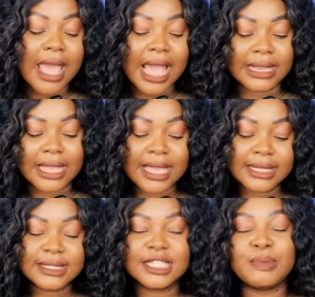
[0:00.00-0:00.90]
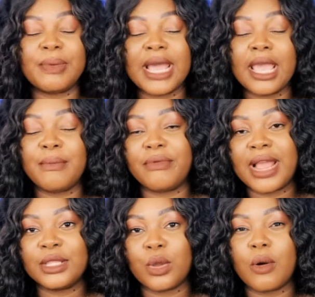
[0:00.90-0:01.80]
and it is by a
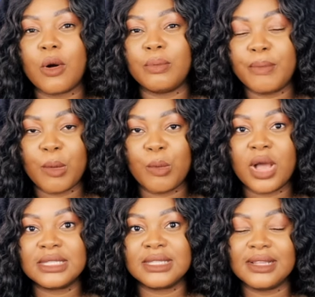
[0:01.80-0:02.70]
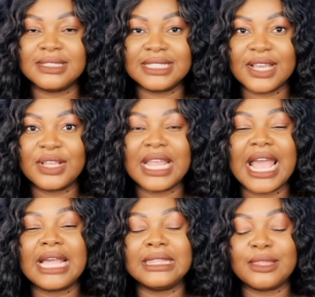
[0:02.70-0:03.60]
brand called Memoize London,
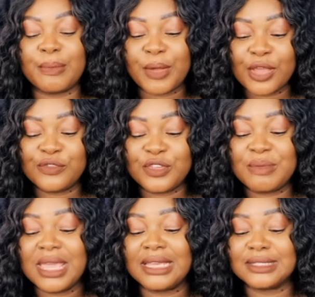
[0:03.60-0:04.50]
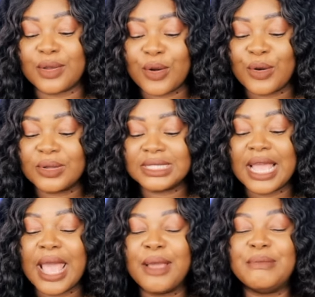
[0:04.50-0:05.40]
and the perfume is called,
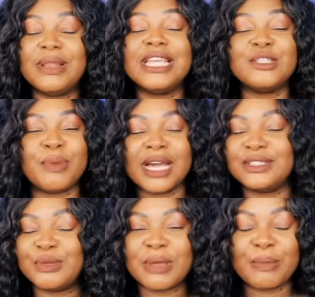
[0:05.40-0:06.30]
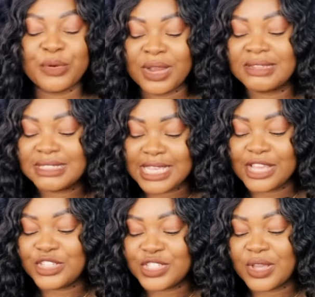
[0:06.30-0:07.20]
please pardon my
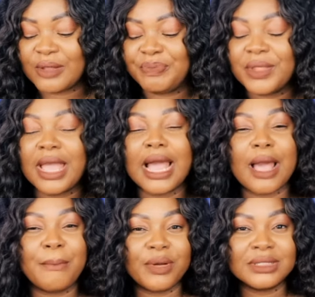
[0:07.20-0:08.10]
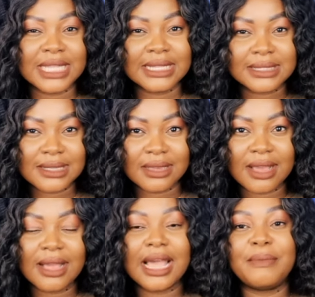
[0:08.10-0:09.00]
pronunciation,
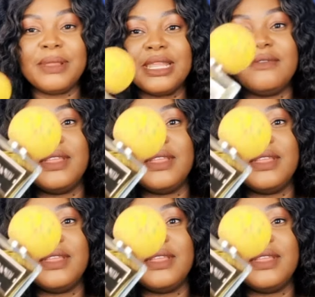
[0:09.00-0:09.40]
Abundantia, I believe